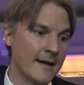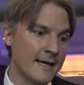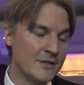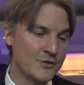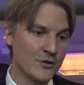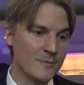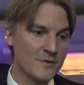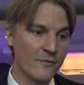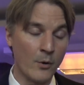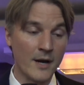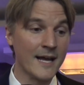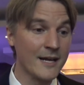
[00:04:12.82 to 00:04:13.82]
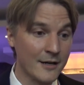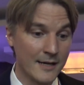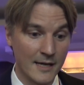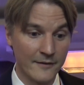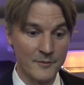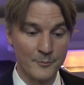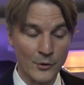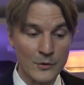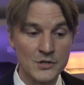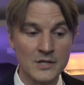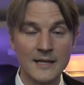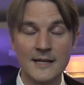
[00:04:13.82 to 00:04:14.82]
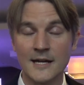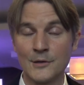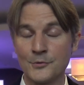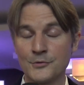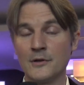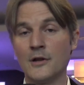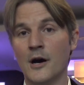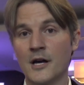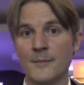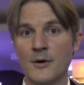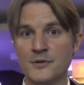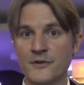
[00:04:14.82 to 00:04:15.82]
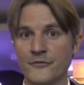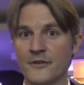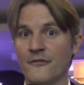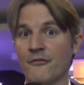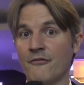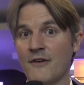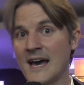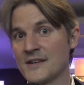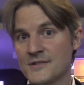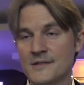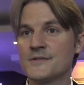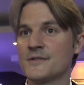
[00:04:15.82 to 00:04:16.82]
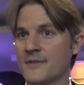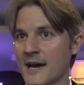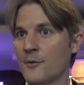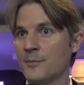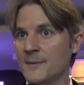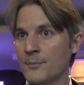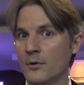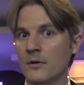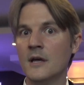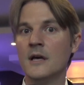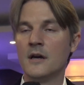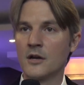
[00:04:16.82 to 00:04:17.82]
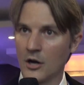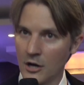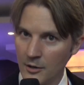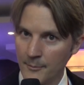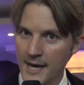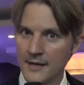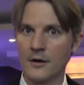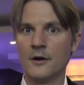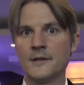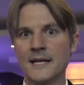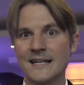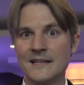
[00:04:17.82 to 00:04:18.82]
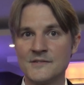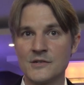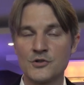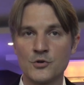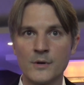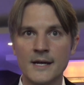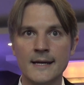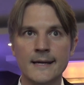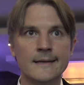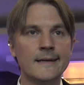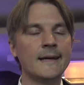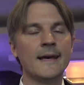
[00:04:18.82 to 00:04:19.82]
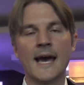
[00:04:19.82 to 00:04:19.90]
In terms of what I got out of it personally, I learned a lot about different facets of how people combat online illicit trade,